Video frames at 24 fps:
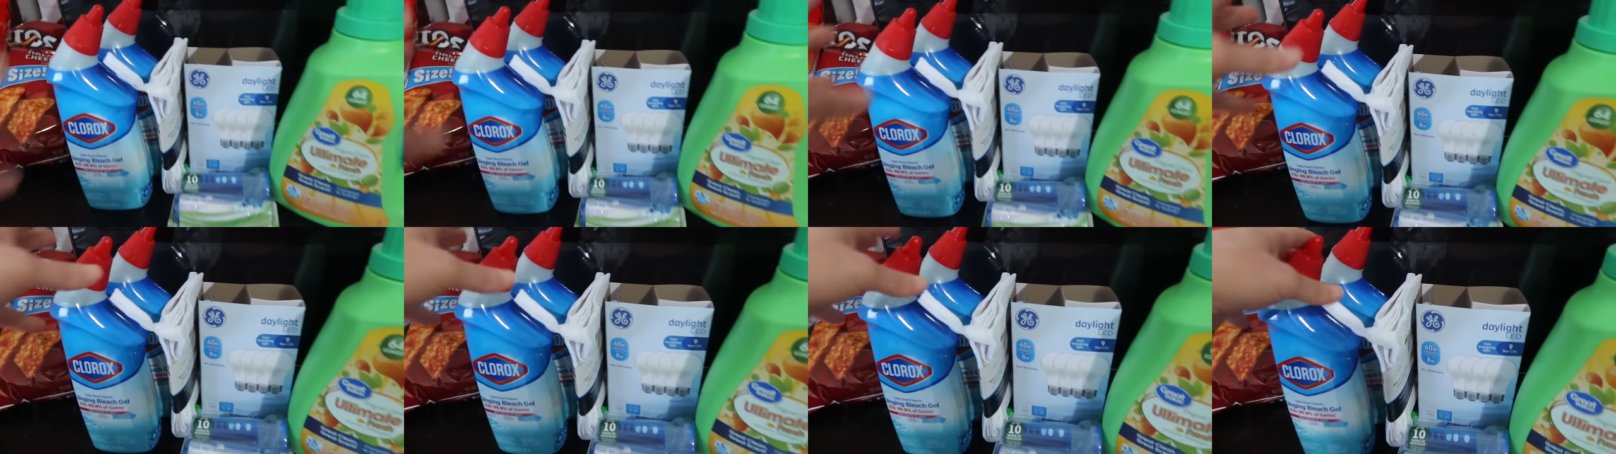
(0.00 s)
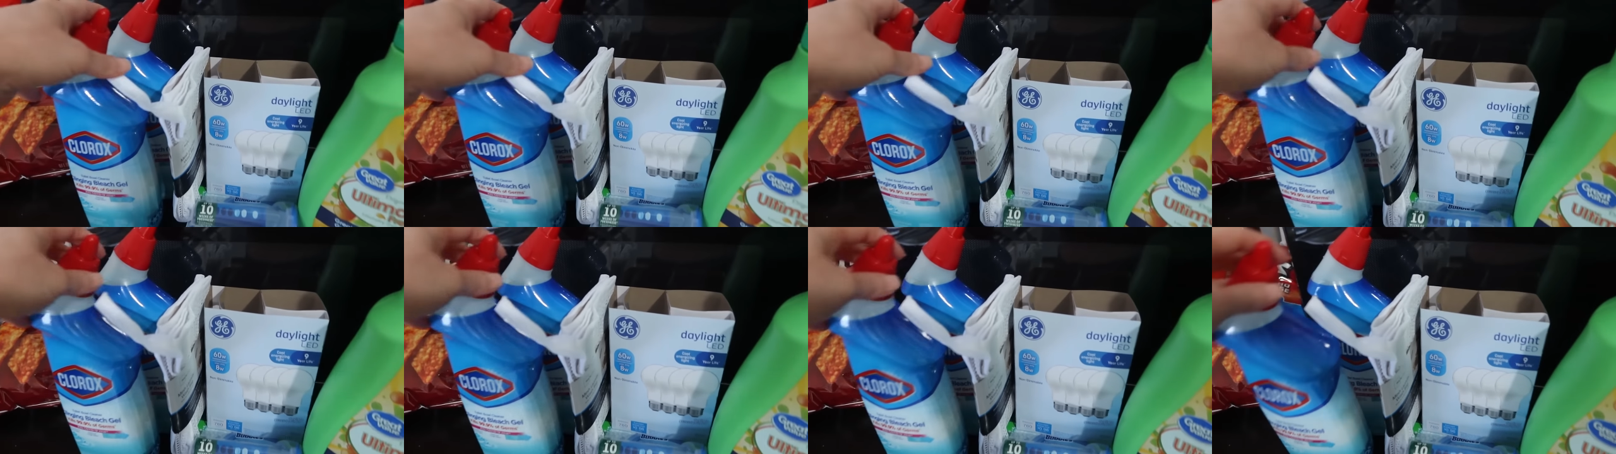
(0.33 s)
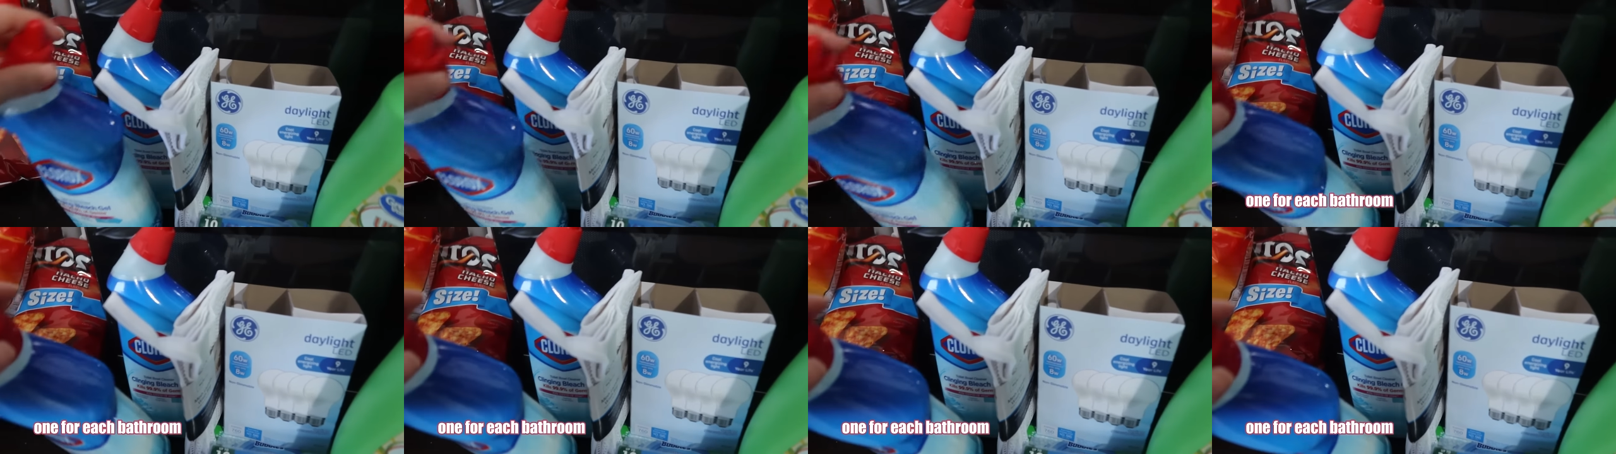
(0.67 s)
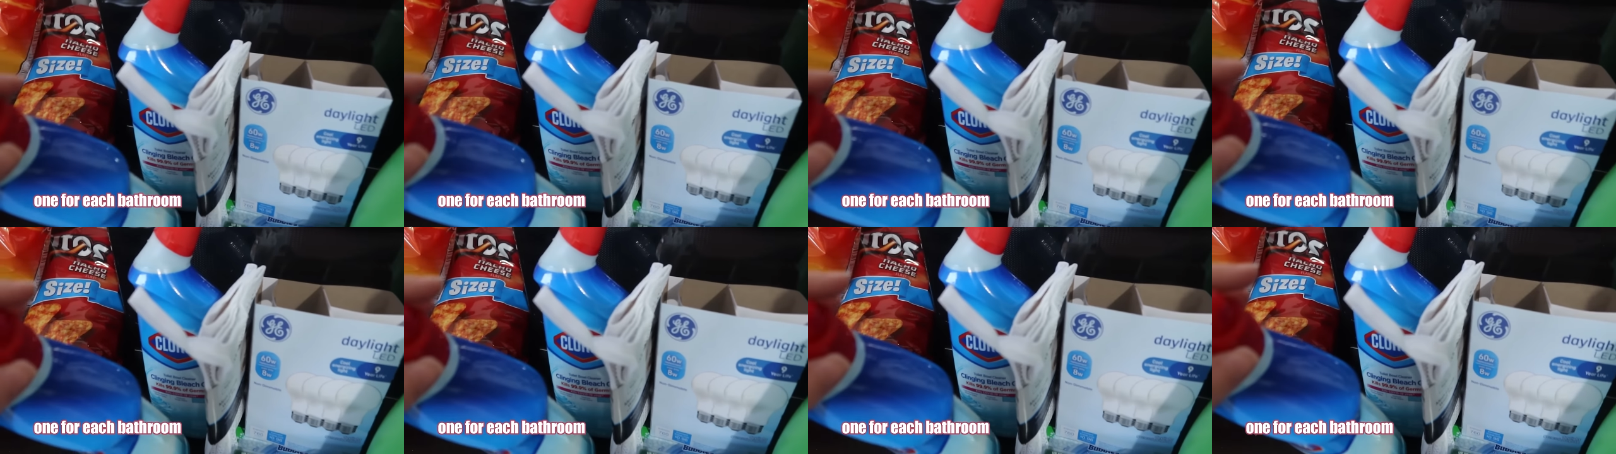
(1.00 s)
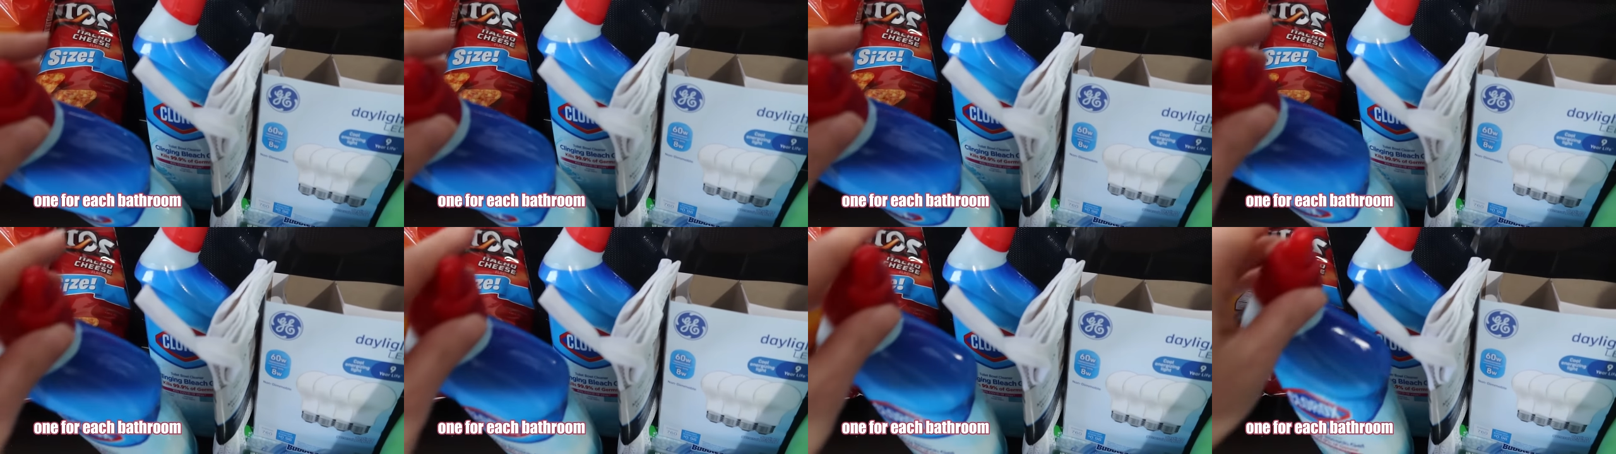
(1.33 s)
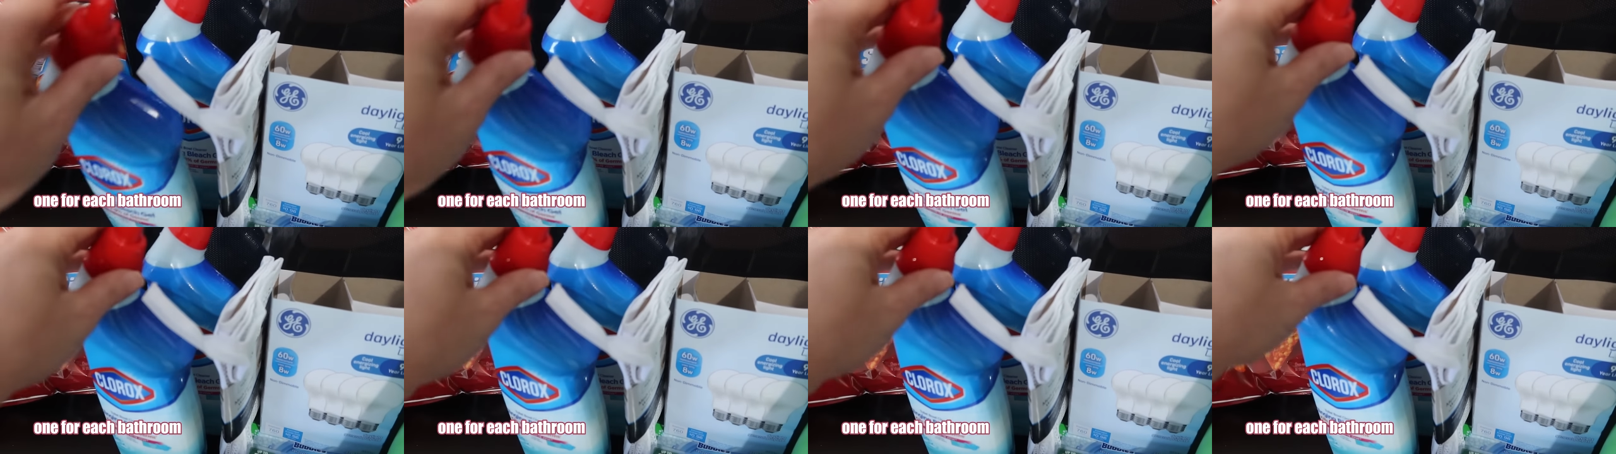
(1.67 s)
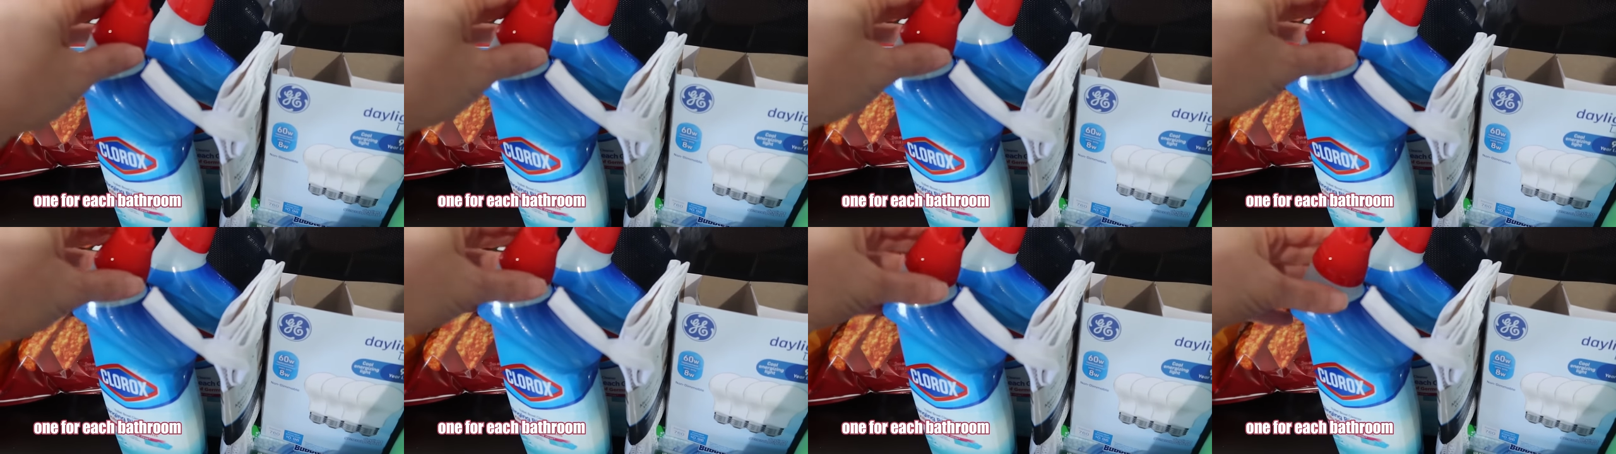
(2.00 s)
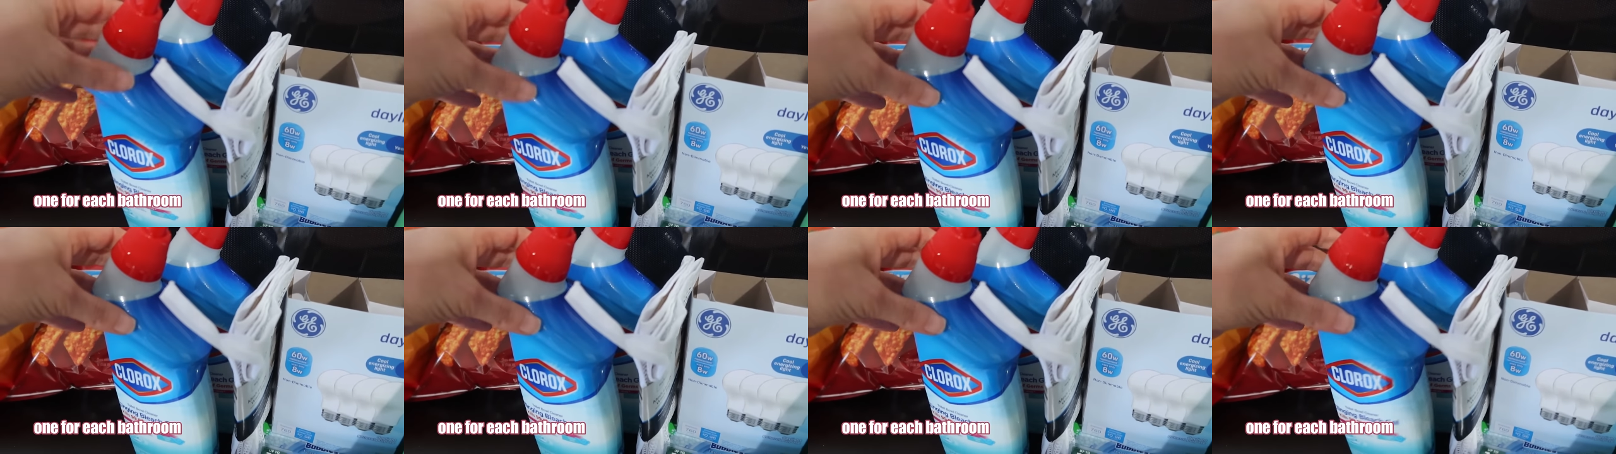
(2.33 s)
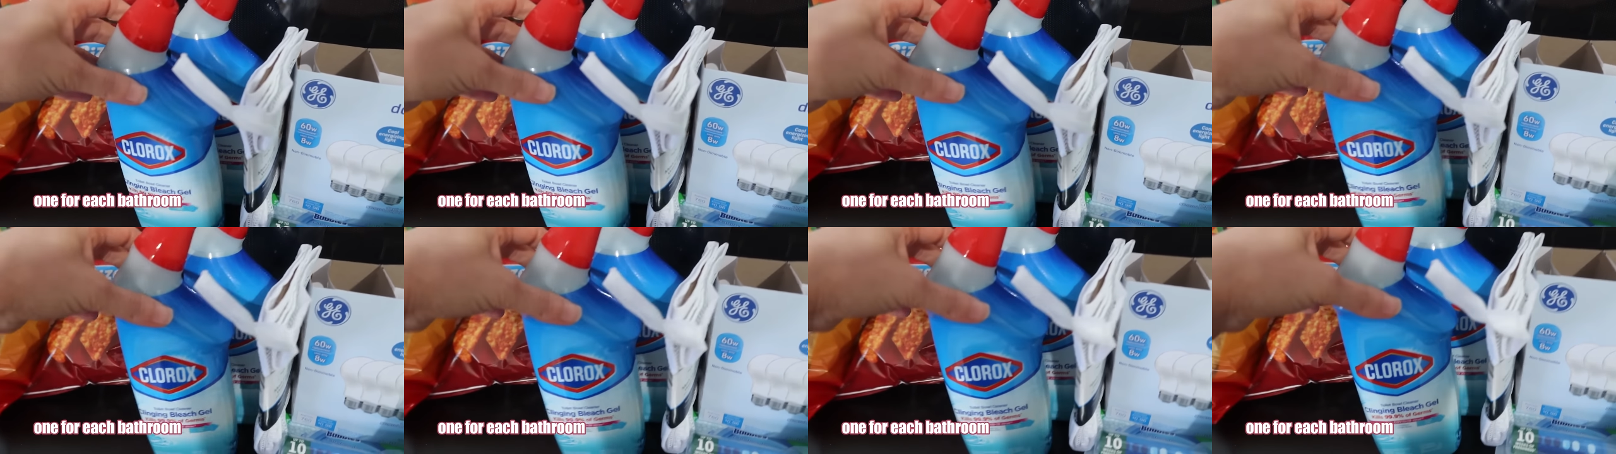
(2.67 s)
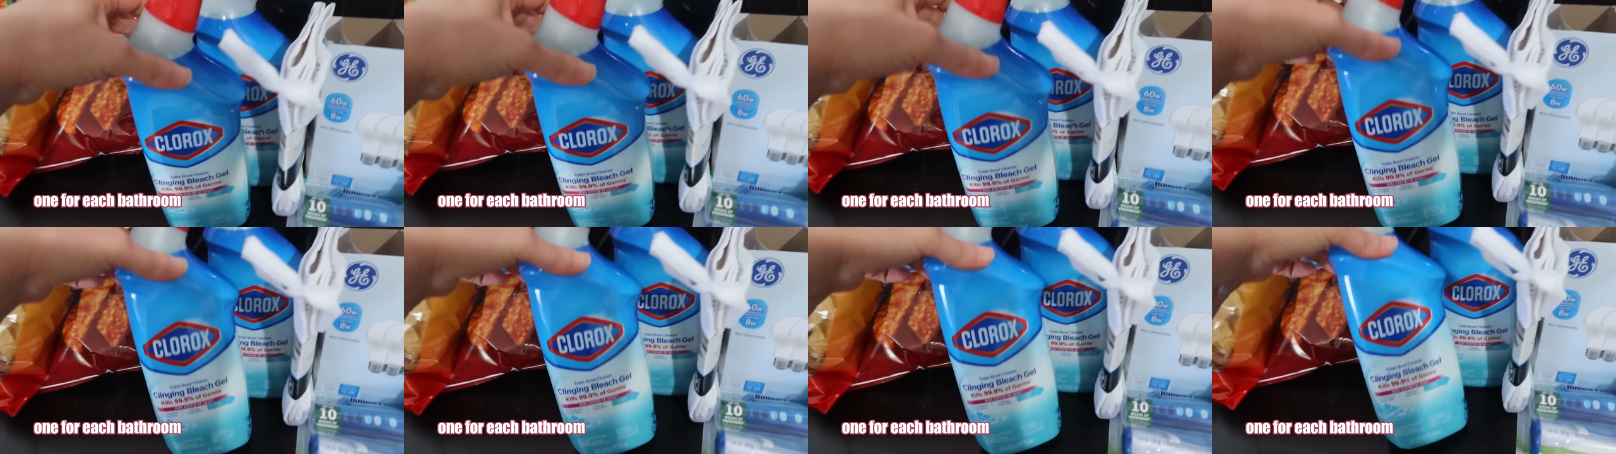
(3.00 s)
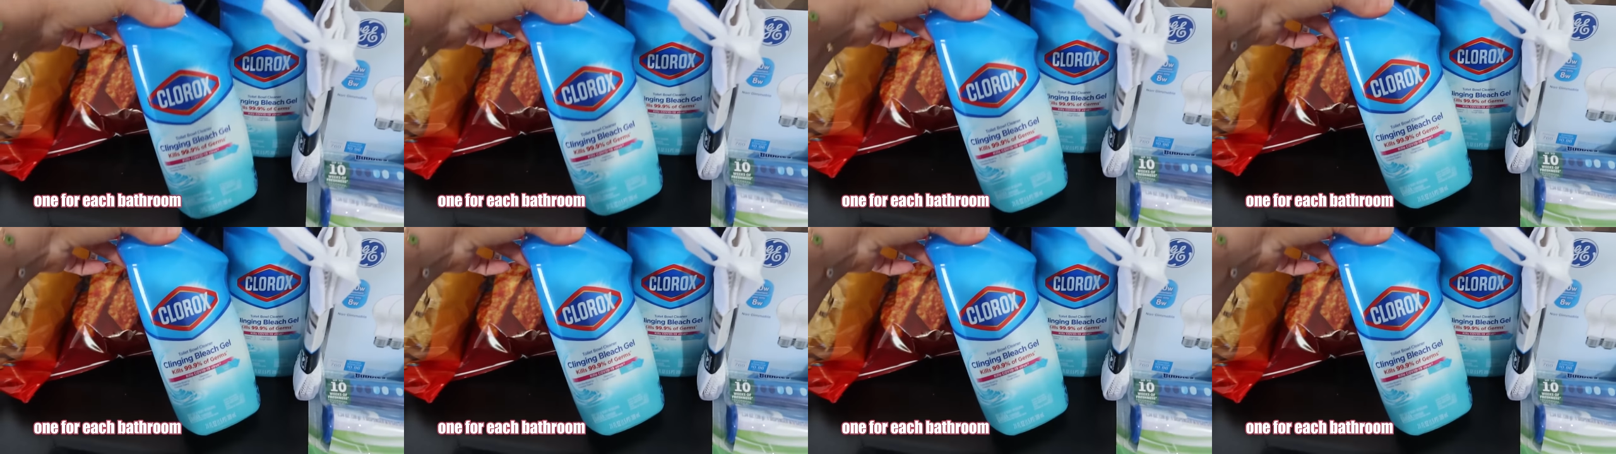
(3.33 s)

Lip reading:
No face is visible, so there are no lips to read.